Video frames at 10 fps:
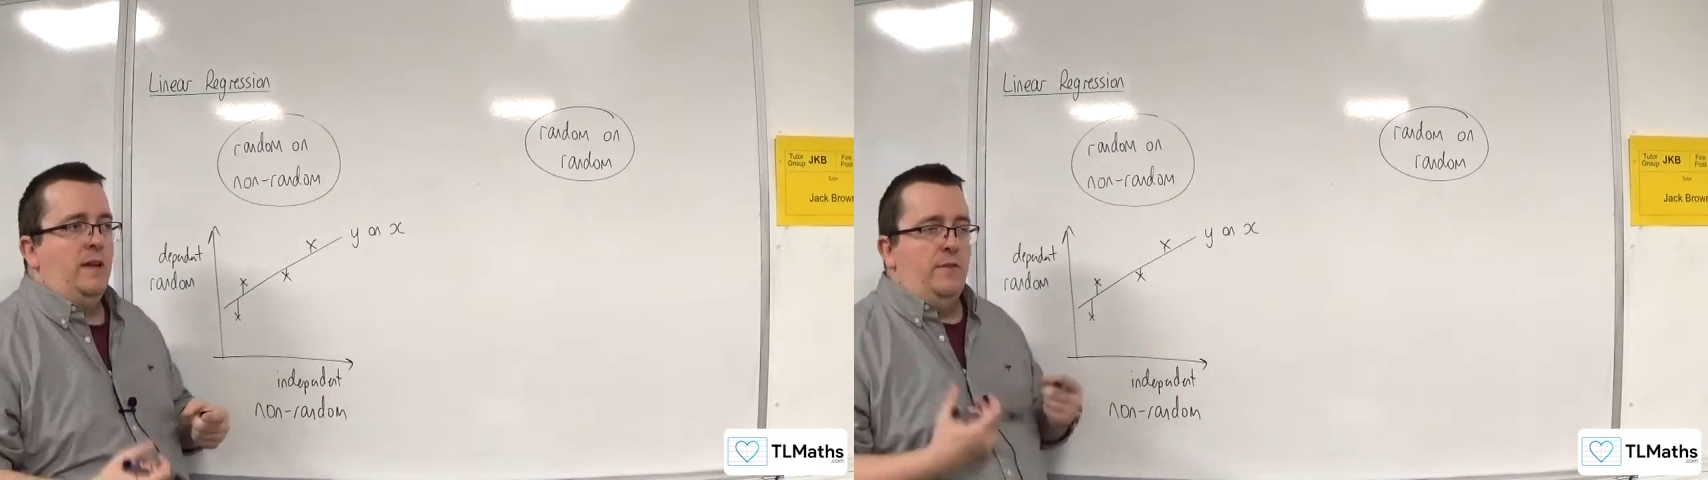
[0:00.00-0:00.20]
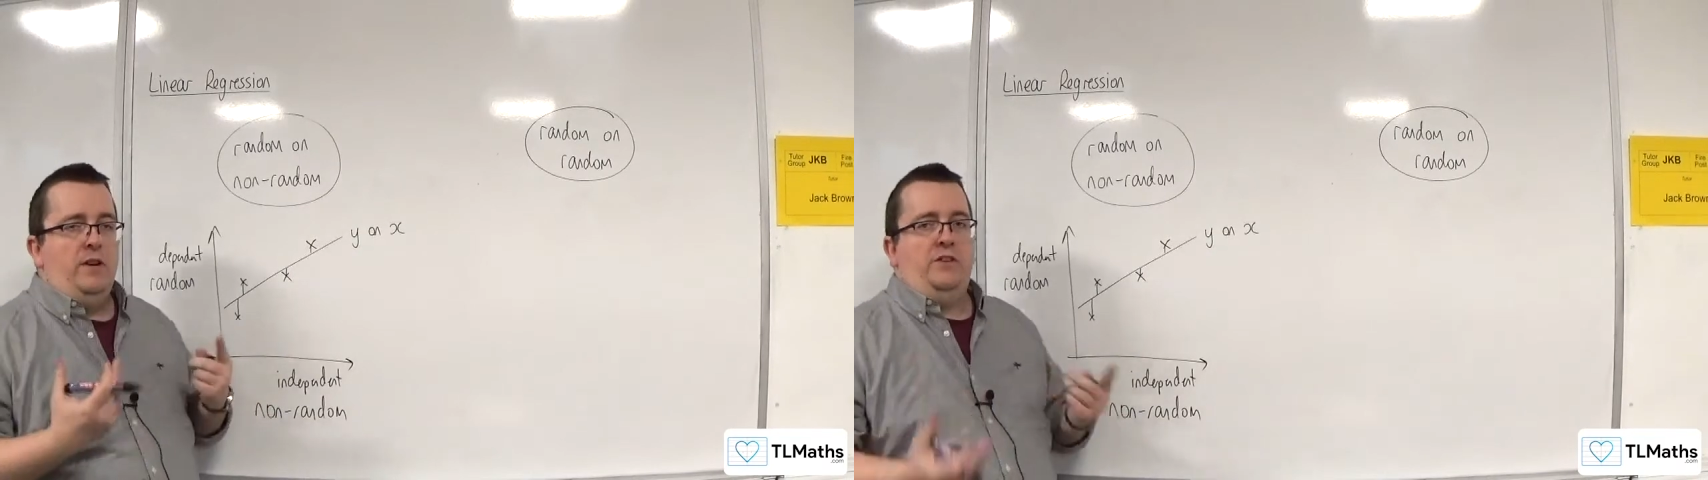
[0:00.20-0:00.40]

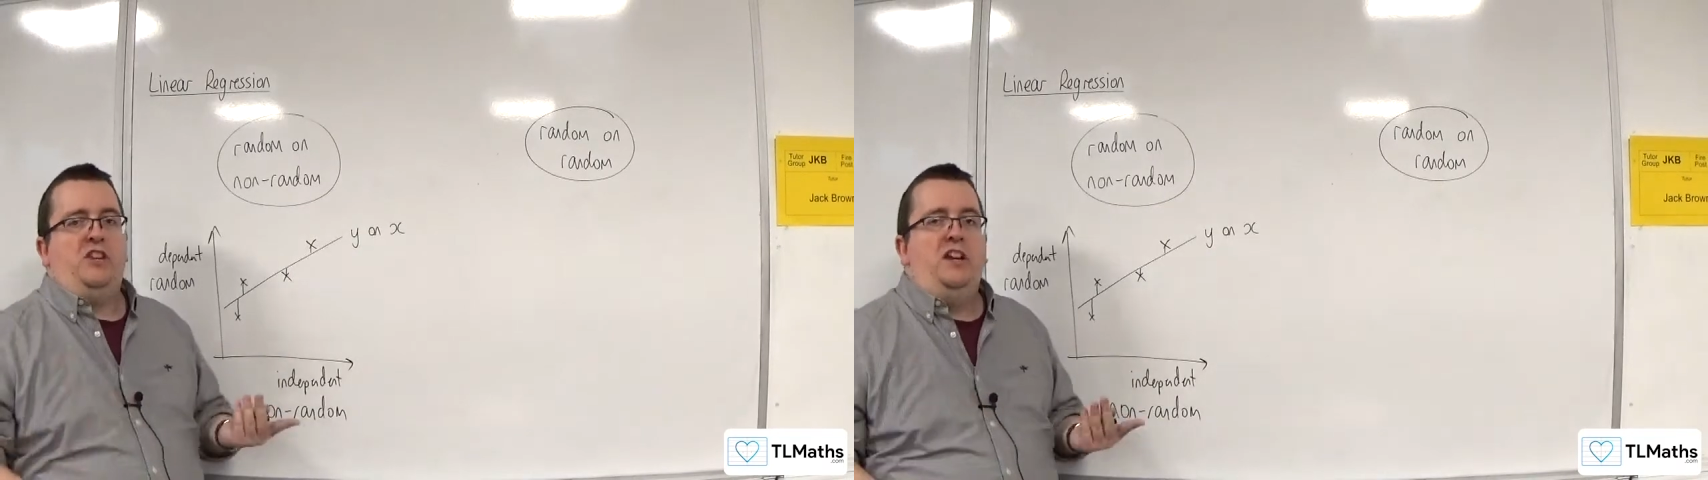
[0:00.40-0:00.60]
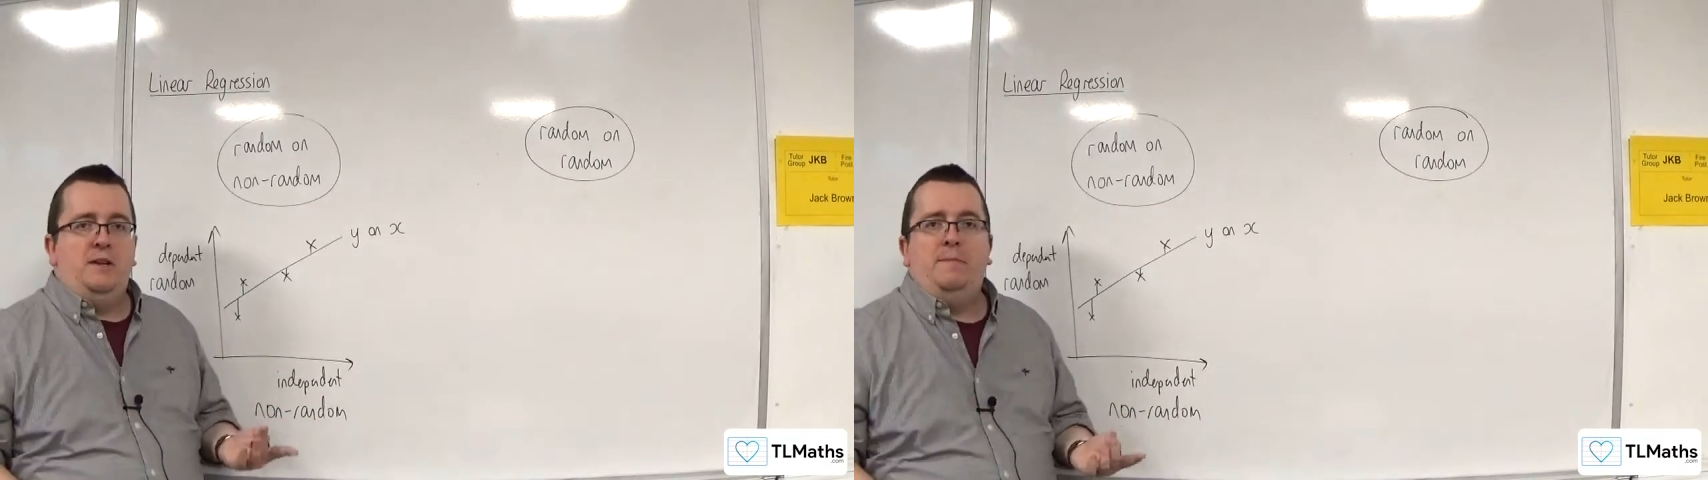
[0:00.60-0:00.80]
given a
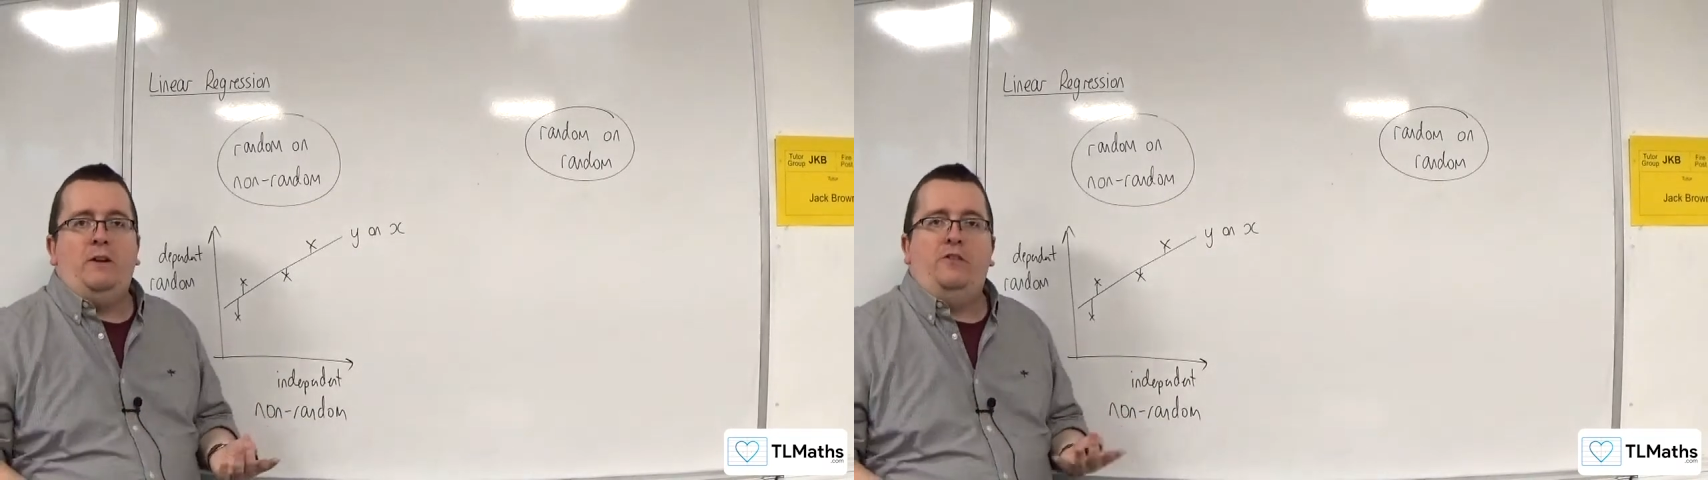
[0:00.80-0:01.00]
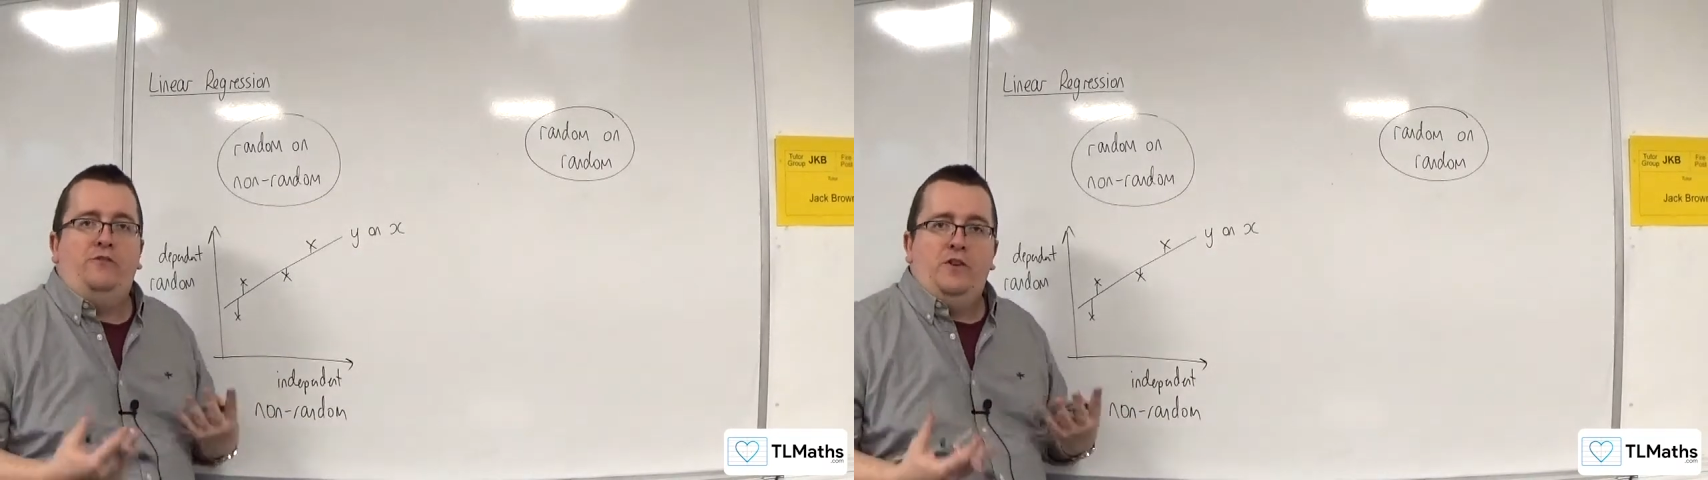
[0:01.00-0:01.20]
certain
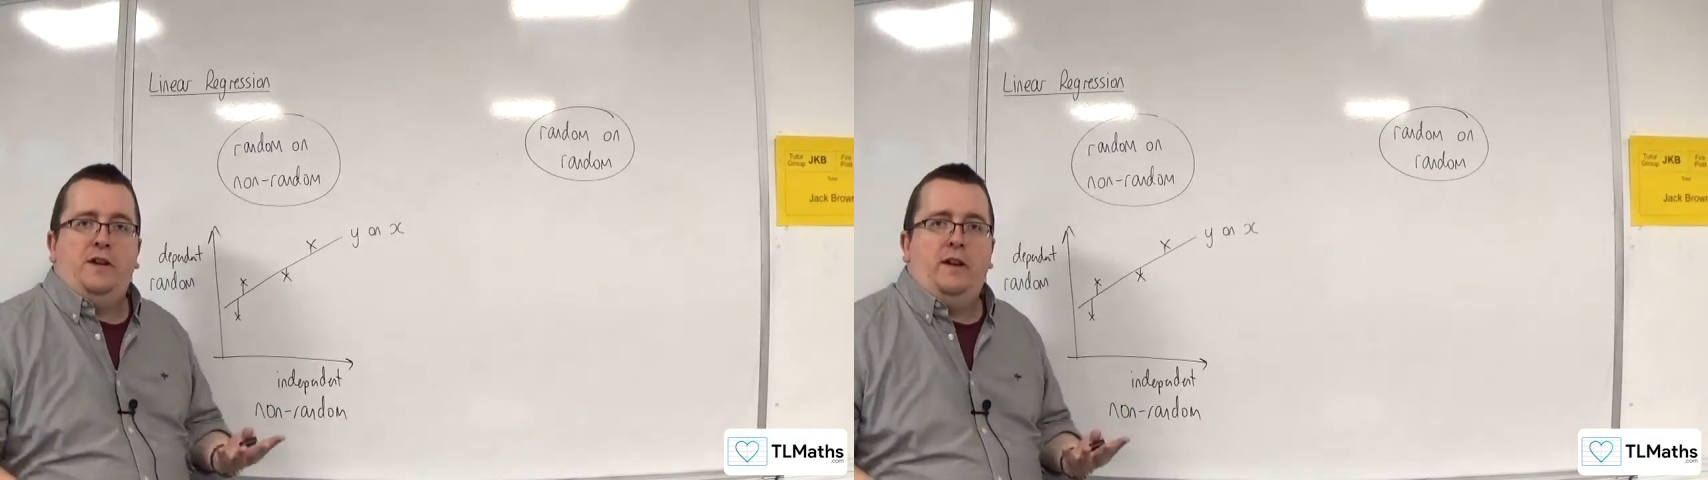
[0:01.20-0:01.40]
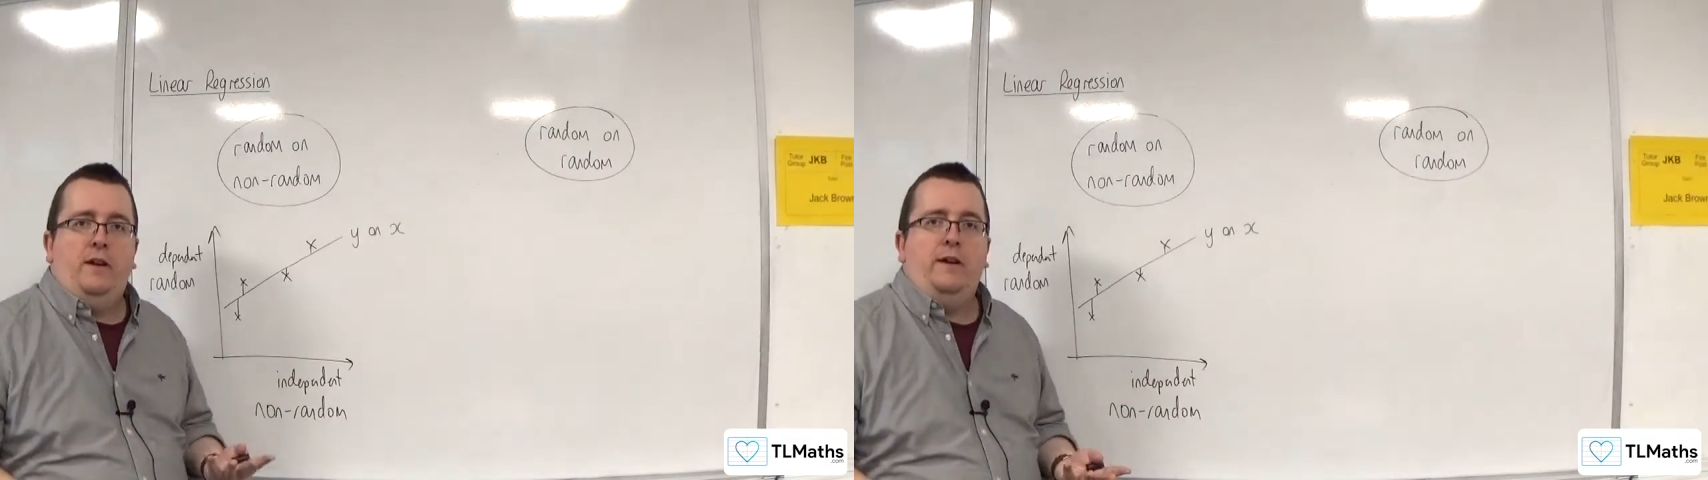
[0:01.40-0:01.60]
amount of
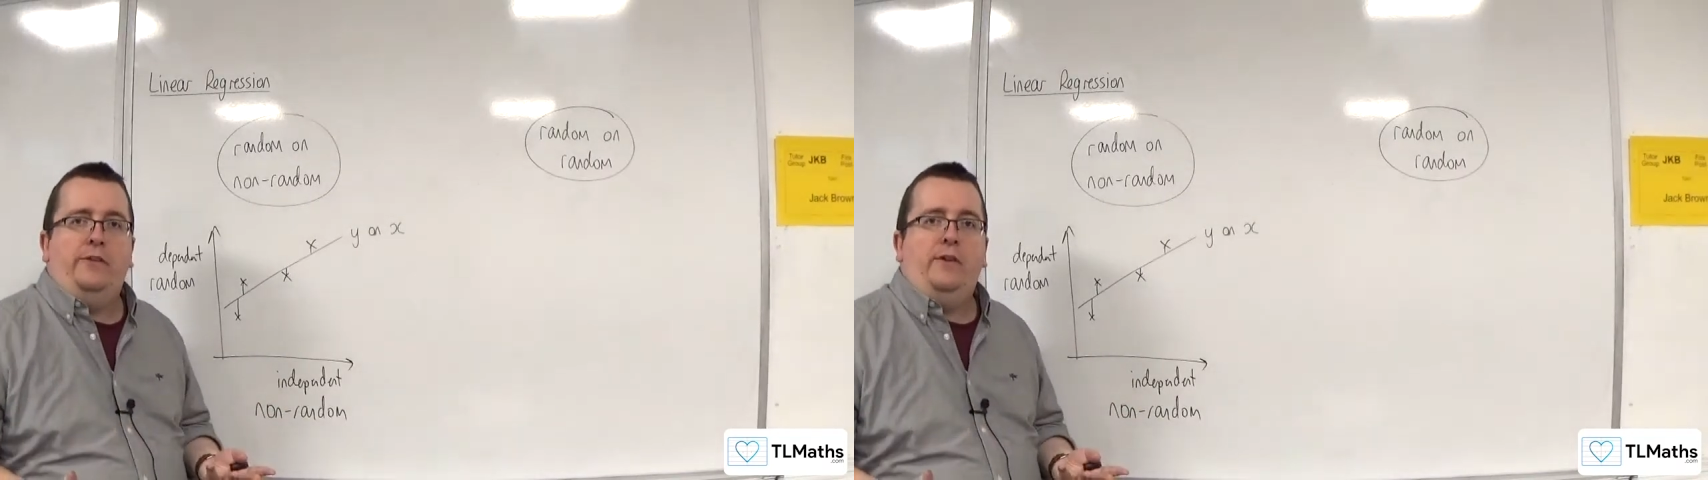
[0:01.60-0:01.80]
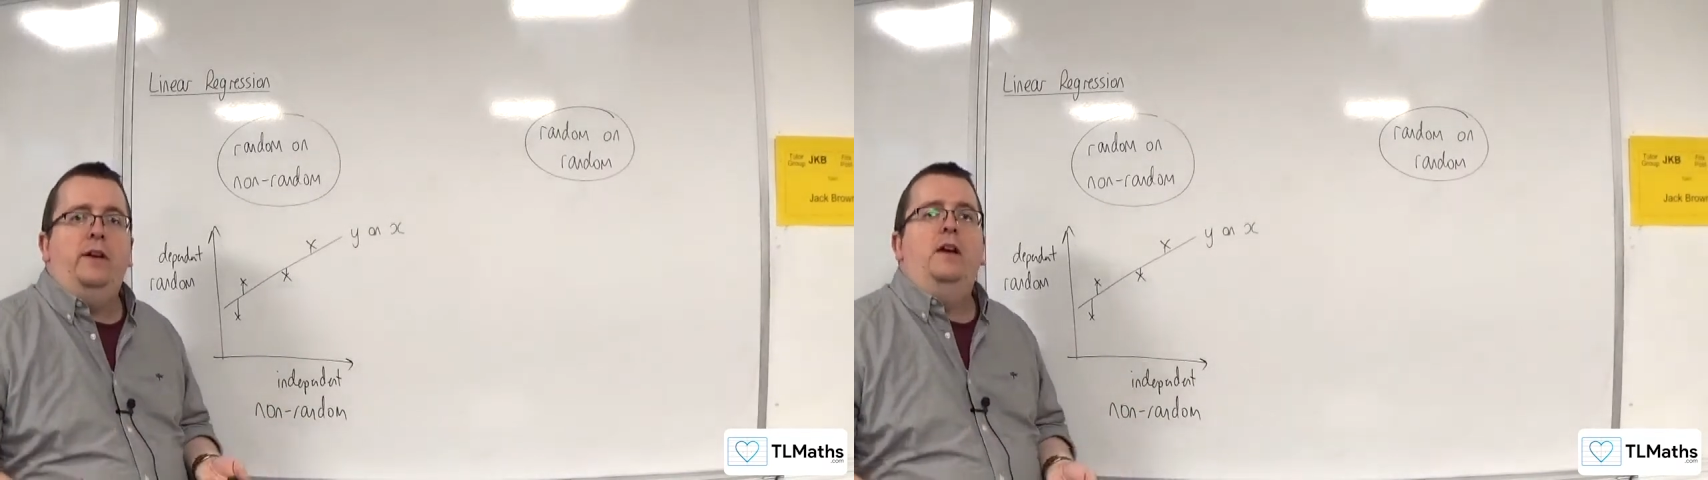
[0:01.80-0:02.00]

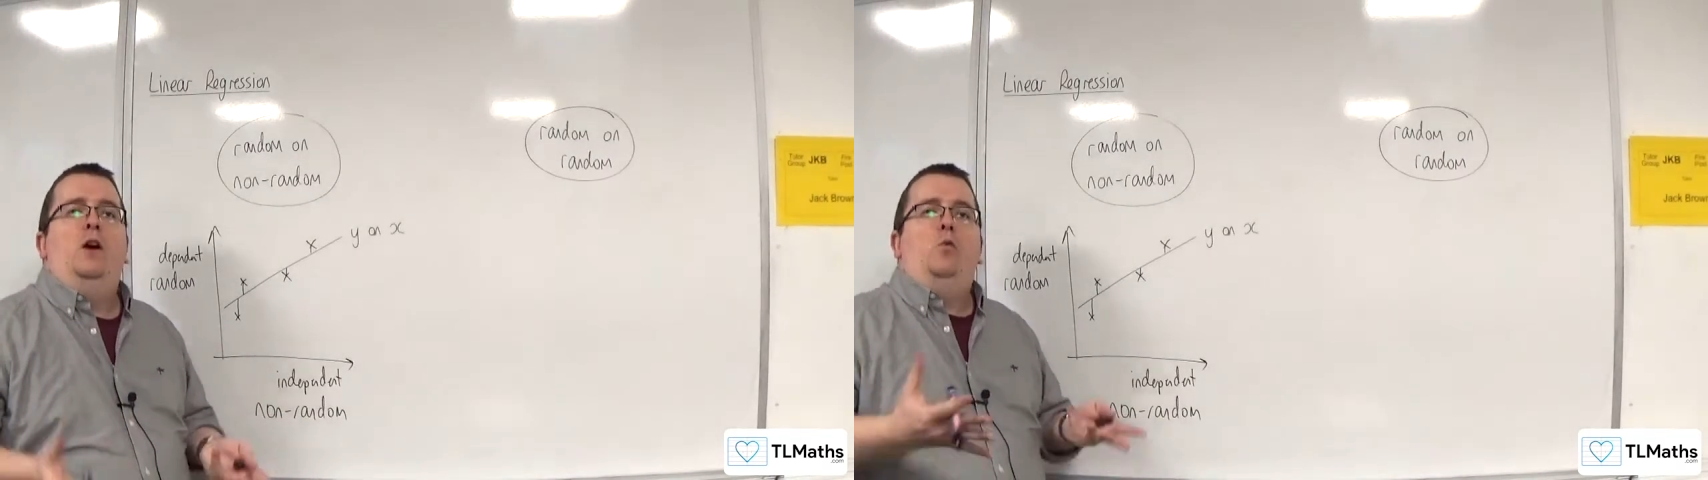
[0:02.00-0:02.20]
fertilizer,